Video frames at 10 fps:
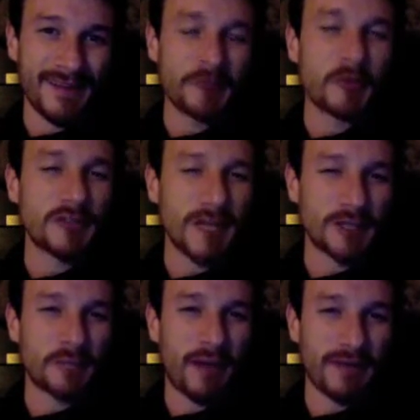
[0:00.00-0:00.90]
We'll touch
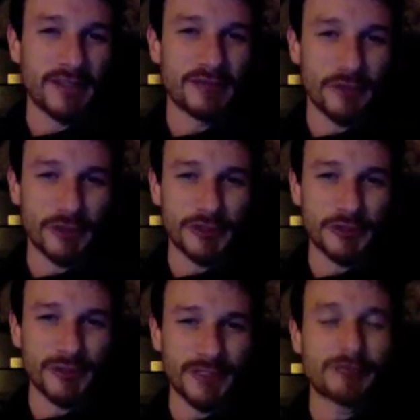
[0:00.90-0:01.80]
upon these
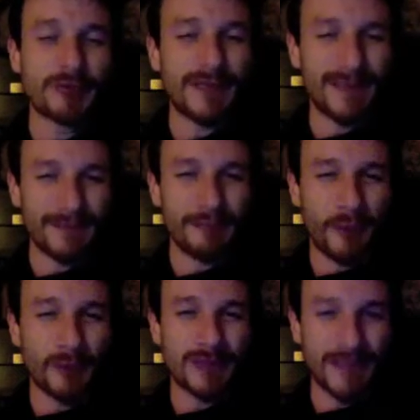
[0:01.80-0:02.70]
virtues. It's really
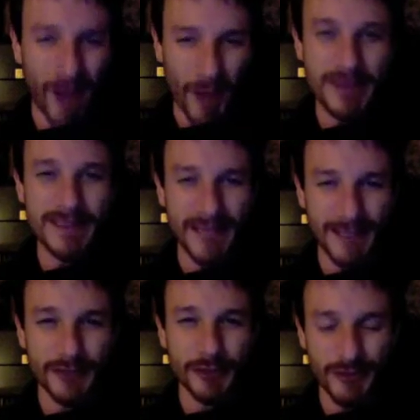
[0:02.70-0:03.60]
mostly common
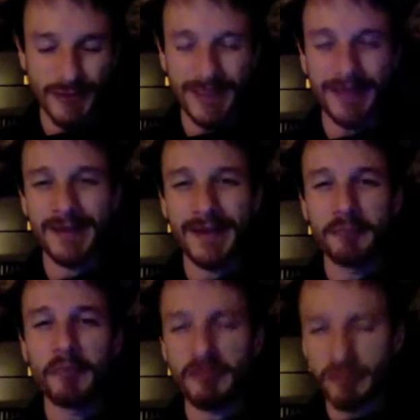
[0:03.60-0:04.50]
sense, you'll see.
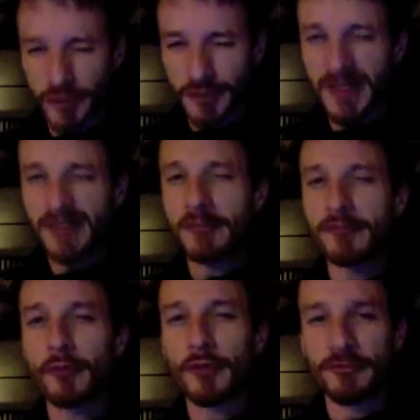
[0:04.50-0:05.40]
But first, even
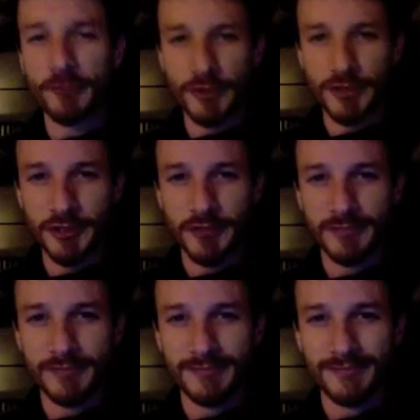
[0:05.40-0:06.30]
before the virtue,
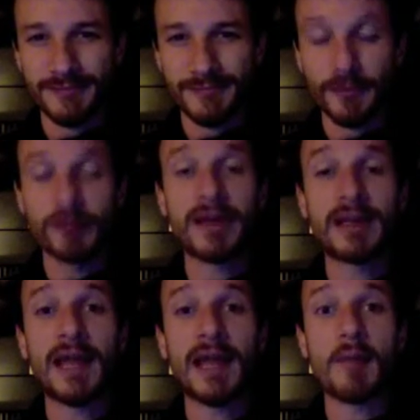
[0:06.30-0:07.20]
we
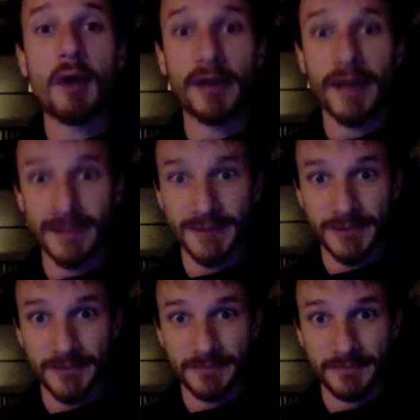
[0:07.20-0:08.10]
reclaim our yes.
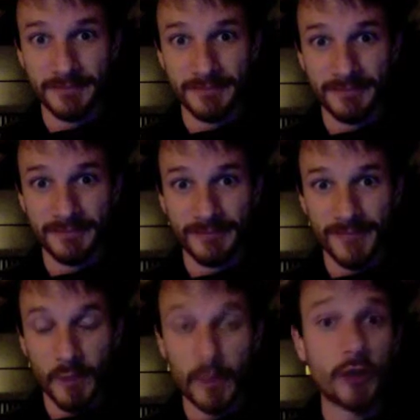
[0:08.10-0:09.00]

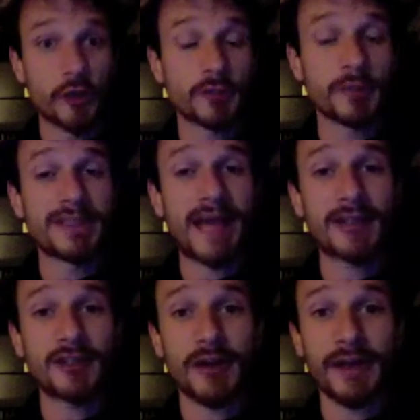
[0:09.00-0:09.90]
We learn to
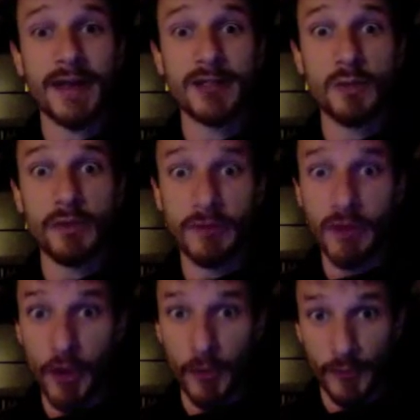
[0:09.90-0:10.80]
protect our yes with
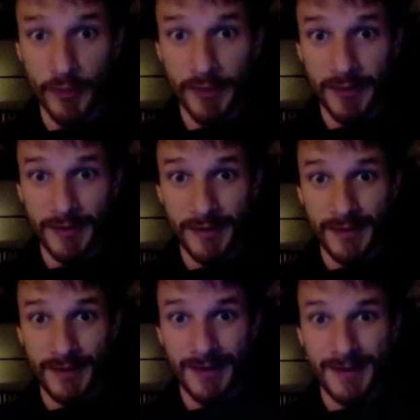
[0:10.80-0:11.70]
no.
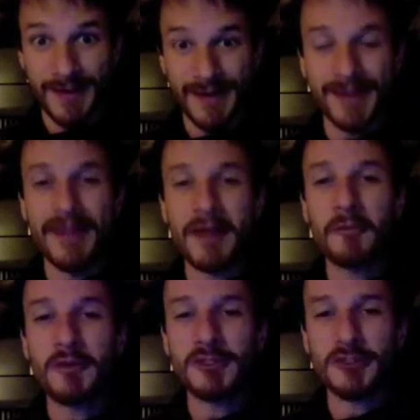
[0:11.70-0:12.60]
And then
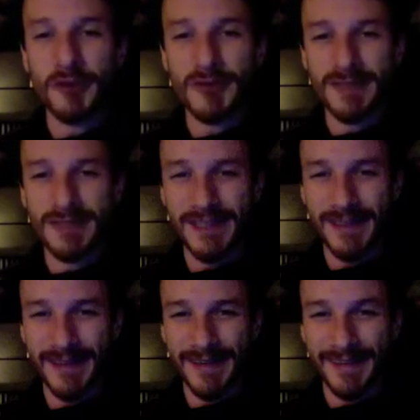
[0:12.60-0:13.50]
we start seeing